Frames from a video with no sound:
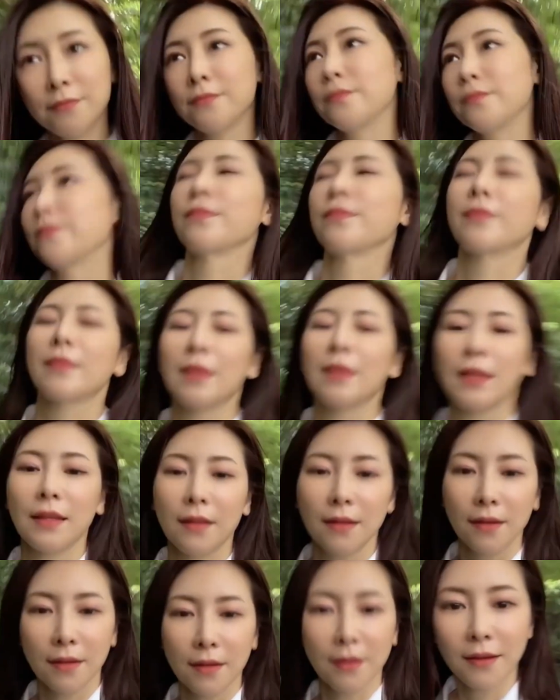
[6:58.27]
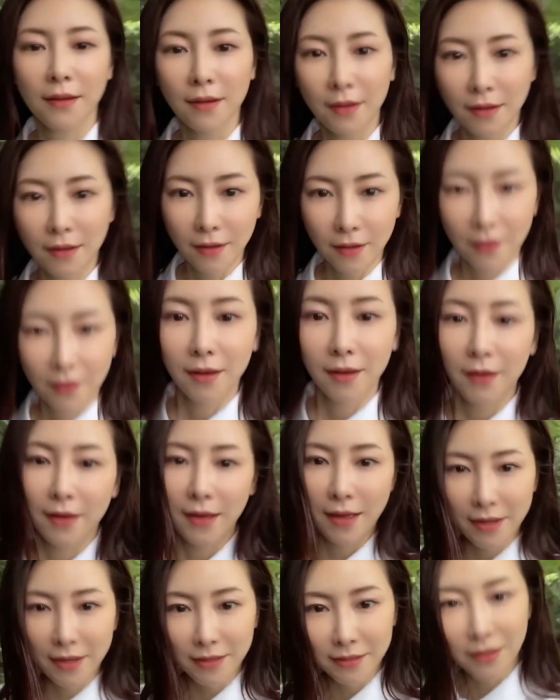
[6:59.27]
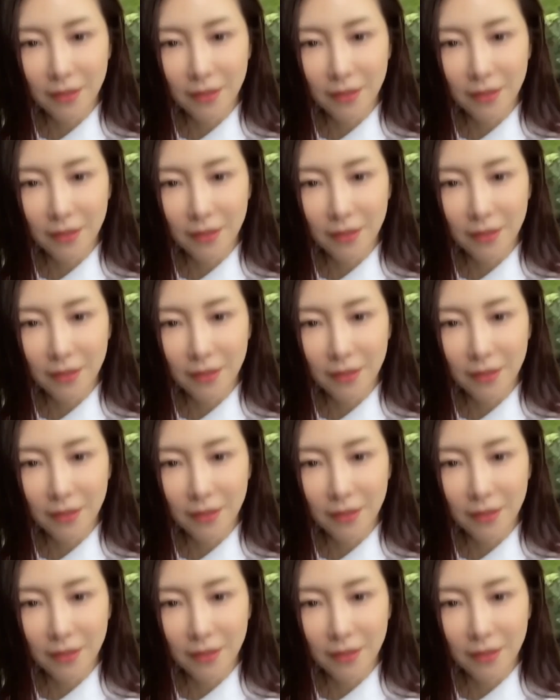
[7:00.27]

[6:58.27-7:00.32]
All of these treatments together enable the